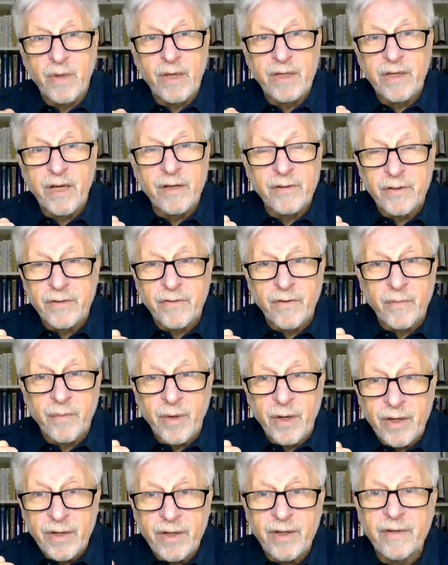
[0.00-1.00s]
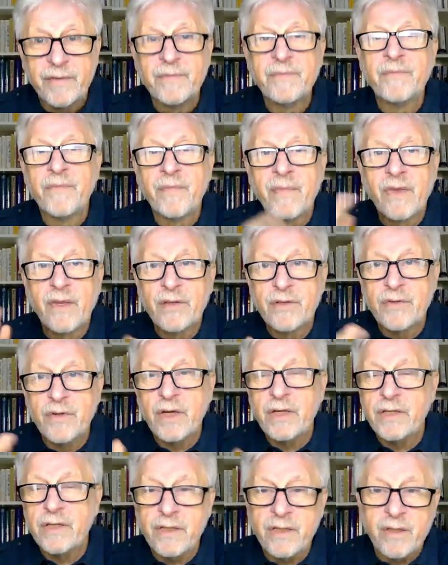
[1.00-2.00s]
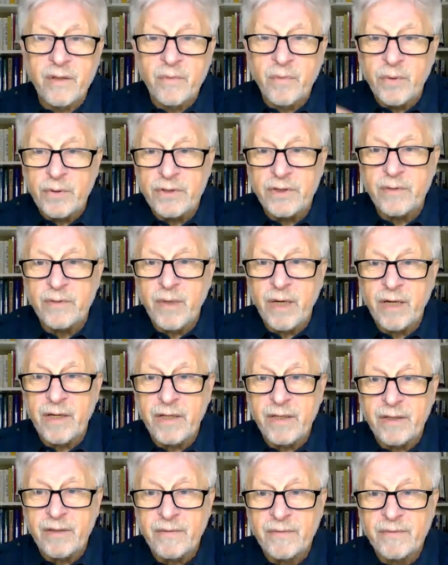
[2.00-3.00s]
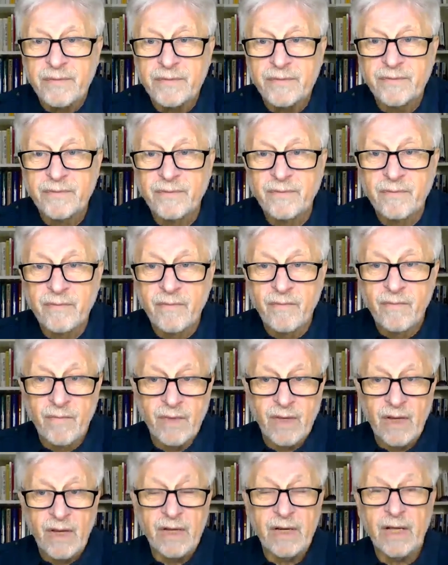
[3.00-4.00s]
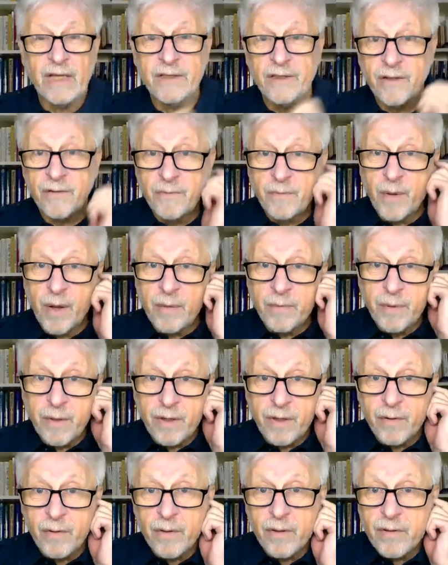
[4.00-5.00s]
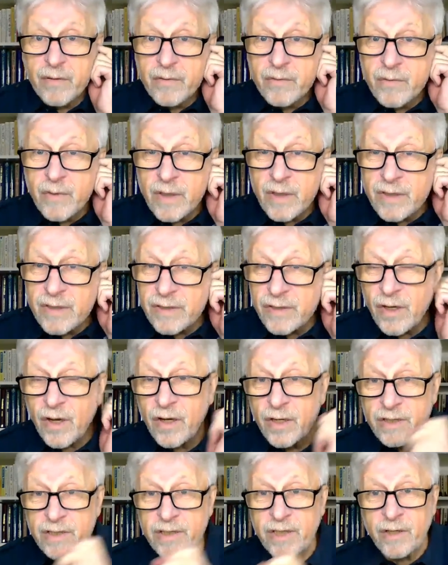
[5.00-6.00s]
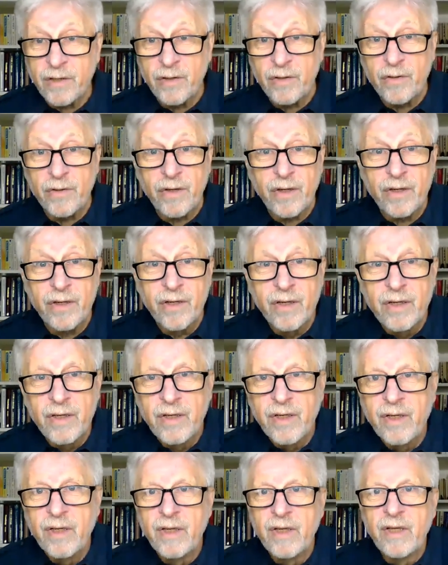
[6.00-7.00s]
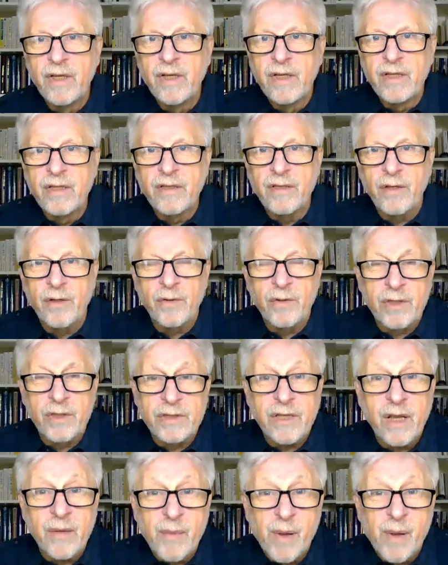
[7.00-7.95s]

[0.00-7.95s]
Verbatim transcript: uh, take some of the blood out of the body, treat it, and push it back in. Another popular one is oxychlor,